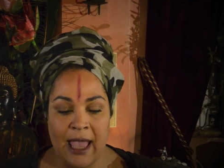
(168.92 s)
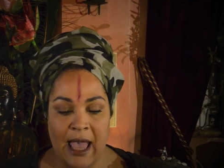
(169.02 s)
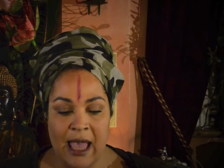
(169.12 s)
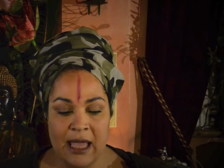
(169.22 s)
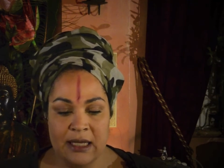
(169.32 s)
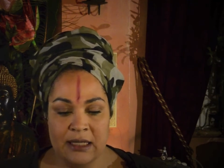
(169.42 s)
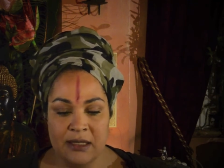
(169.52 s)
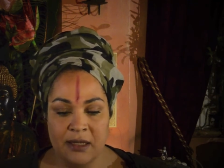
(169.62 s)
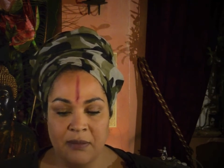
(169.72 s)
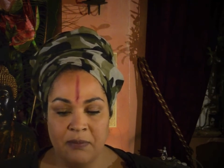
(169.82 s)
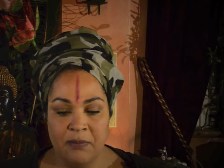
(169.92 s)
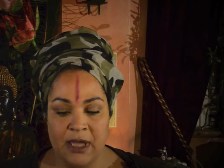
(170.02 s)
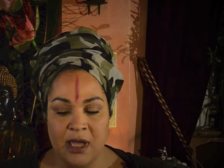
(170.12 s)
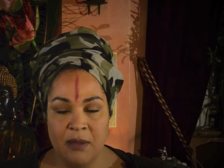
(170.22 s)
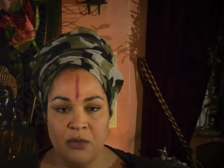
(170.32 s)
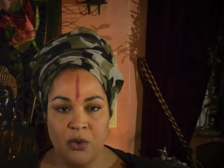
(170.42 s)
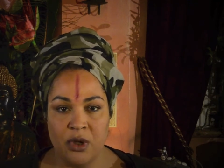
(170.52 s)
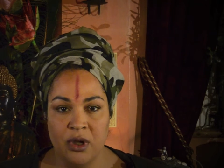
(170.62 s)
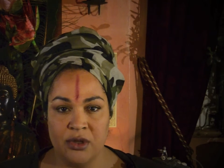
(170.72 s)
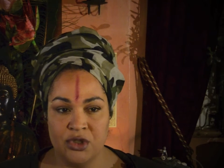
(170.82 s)
and become more
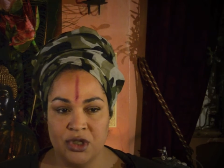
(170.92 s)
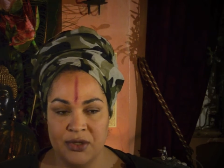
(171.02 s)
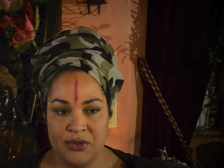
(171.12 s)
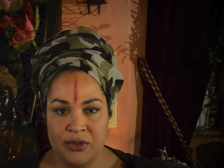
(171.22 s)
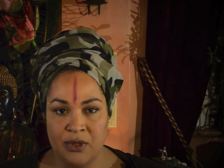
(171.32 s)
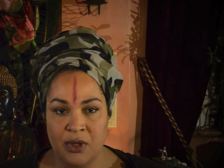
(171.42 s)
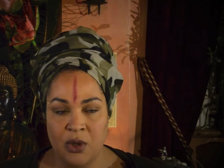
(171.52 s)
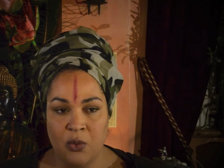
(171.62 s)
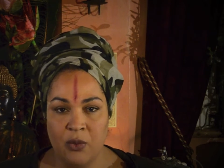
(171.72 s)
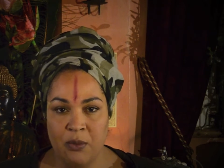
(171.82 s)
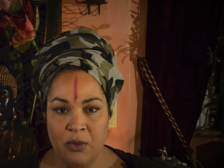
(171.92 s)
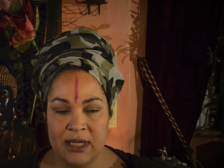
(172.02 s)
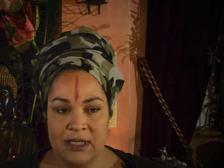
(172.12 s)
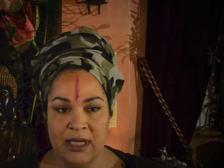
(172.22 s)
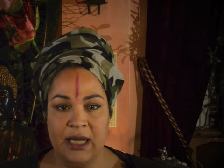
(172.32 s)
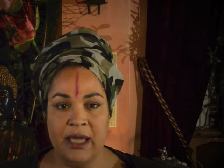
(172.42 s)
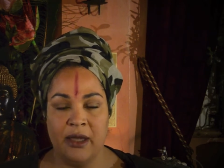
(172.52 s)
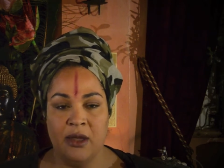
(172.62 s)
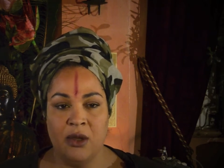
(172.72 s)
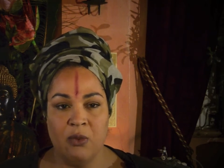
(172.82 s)
conscious when we're
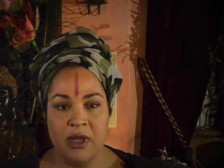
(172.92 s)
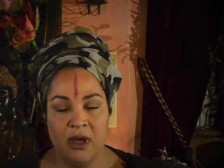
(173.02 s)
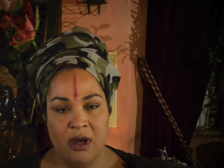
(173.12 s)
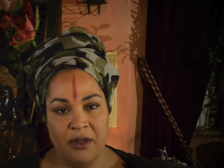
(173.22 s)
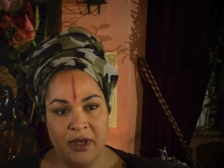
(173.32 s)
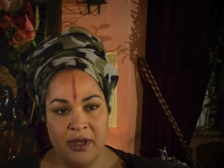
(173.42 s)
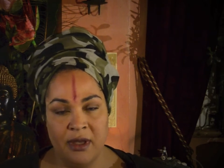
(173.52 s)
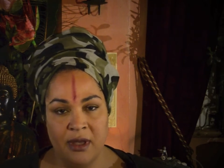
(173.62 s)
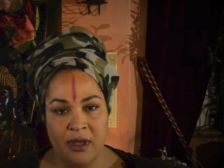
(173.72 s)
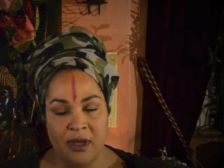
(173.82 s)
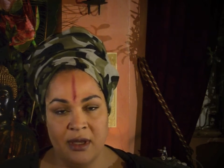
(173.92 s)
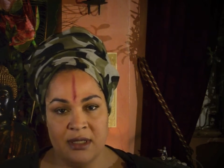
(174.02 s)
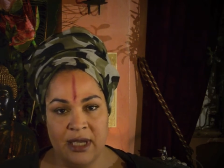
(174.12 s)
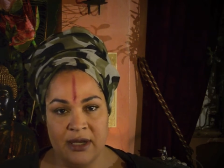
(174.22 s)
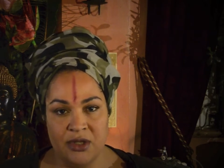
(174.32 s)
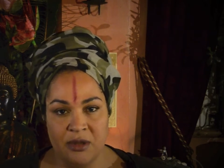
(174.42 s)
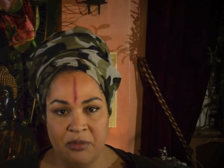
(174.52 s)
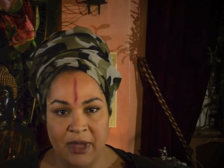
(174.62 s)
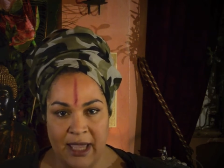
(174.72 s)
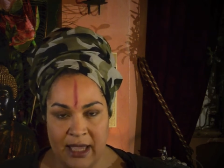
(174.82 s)
dealing with other sentient
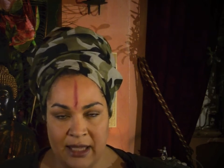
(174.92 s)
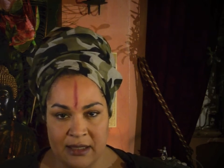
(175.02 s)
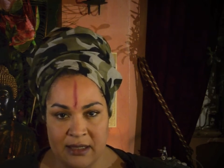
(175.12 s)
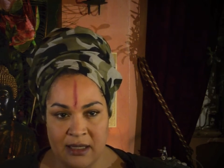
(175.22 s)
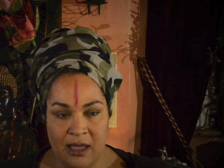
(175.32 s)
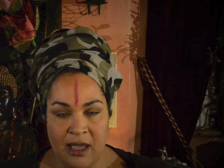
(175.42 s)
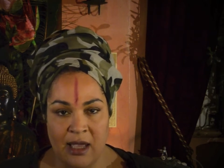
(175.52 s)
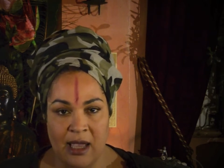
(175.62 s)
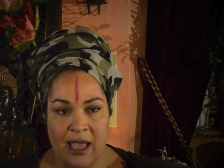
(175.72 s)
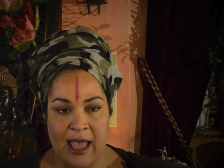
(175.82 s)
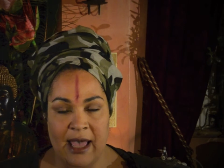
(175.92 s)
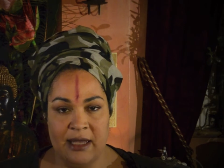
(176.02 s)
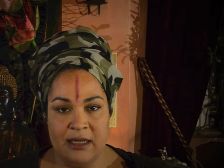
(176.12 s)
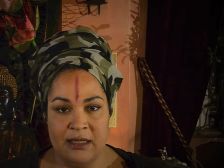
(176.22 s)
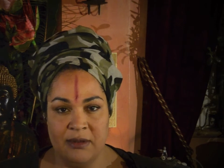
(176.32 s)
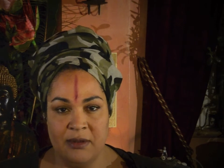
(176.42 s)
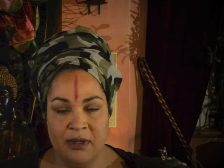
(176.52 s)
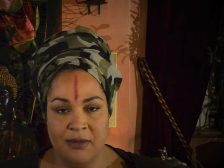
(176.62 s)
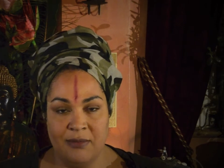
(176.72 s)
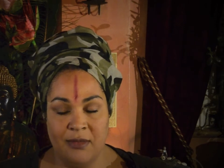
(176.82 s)
beings and,
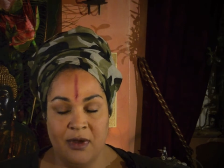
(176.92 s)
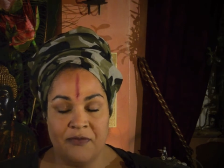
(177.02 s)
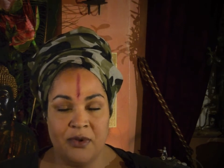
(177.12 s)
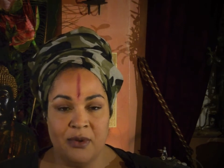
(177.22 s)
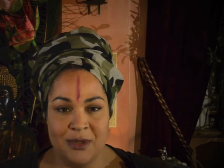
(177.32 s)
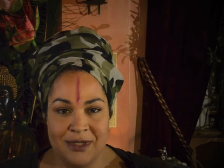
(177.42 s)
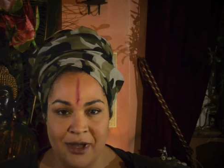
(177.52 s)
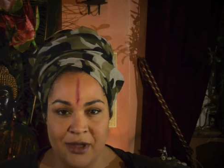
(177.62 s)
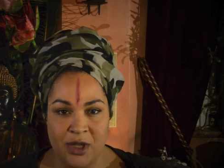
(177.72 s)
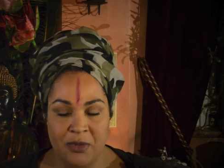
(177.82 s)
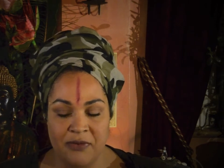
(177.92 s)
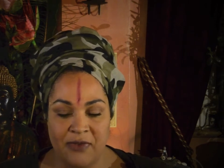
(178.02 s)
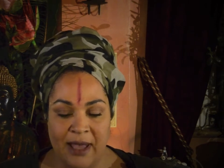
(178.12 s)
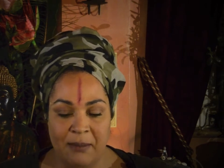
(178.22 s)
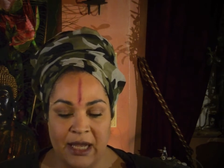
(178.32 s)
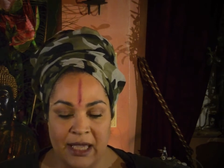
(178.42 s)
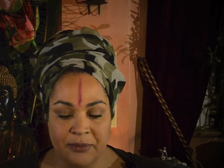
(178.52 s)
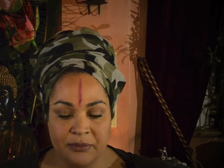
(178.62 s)
of course, our human family.